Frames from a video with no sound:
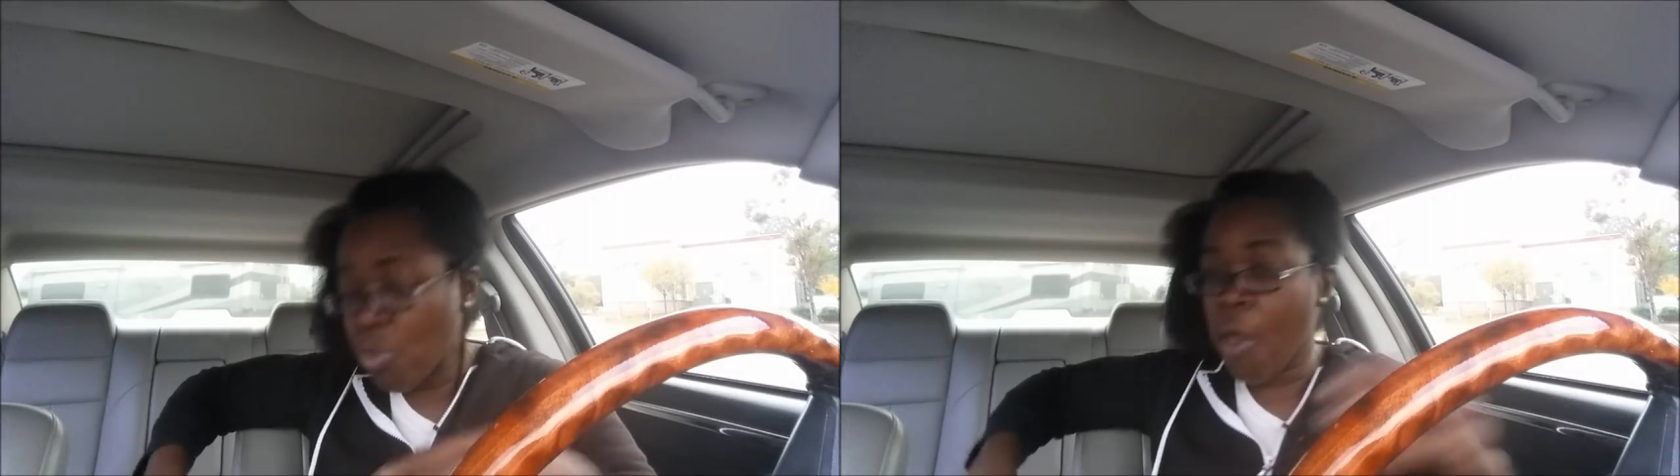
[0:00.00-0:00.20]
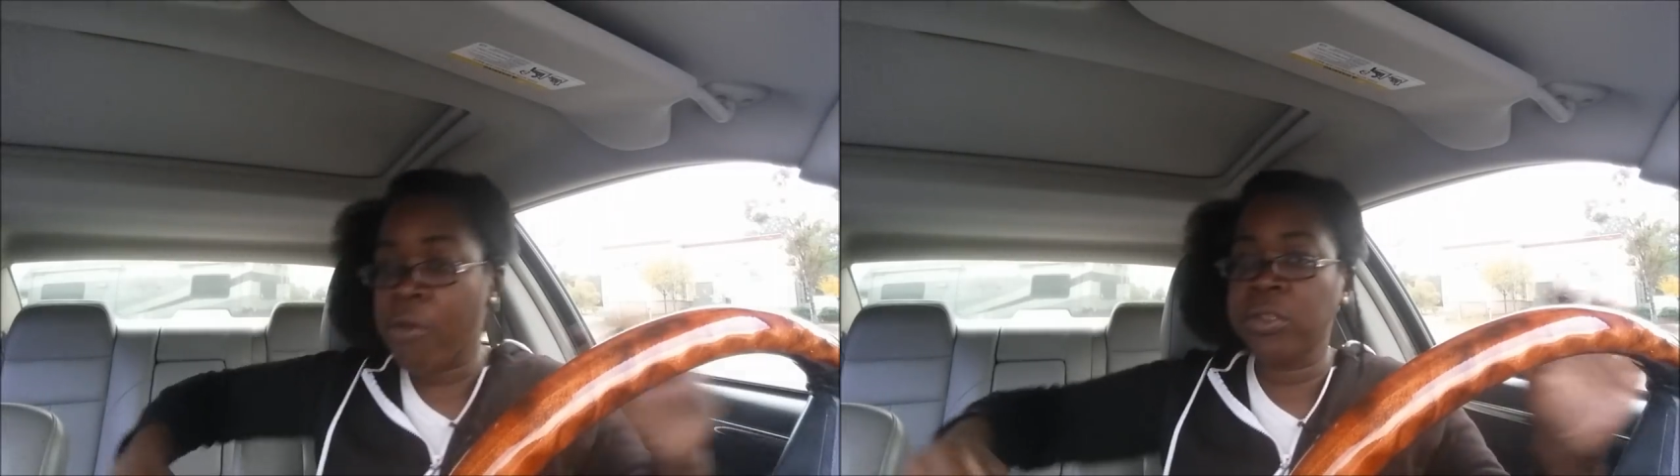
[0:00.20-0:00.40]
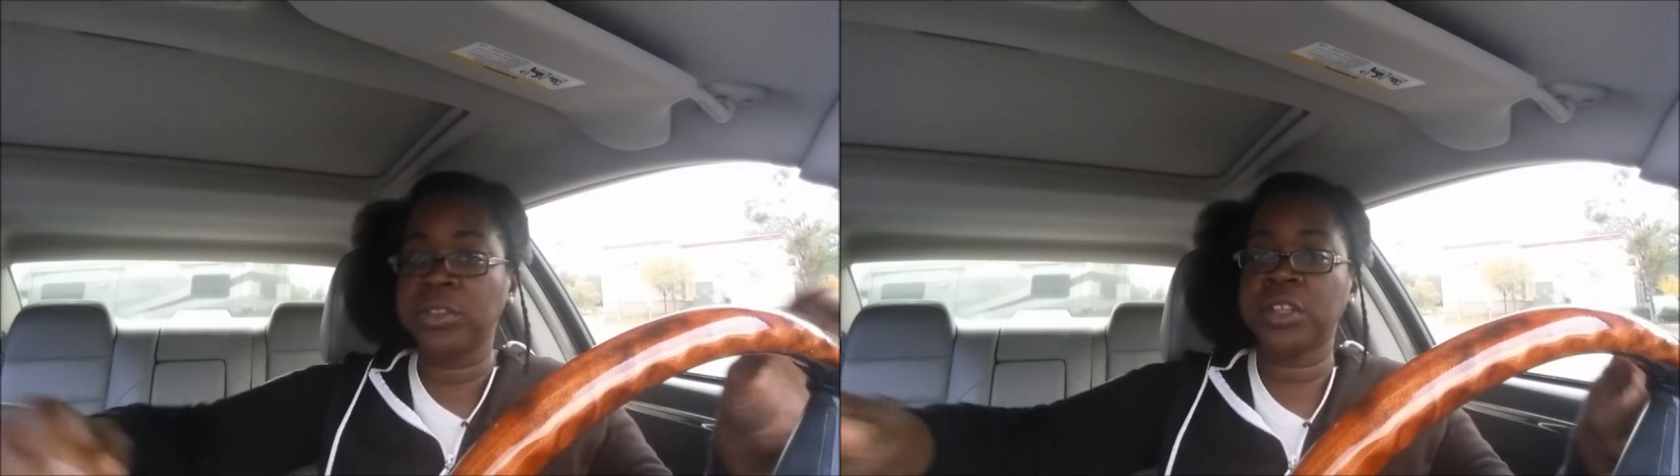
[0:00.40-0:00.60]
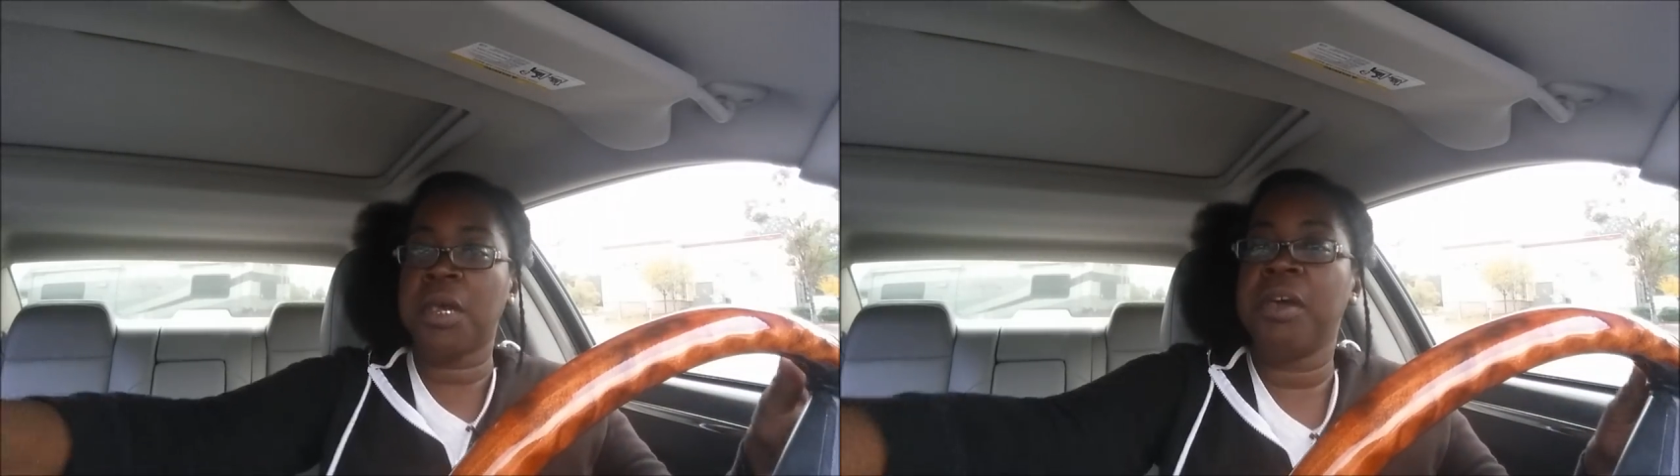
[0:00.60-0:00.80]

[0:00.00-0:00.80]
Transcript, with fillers: Hold on, y'all.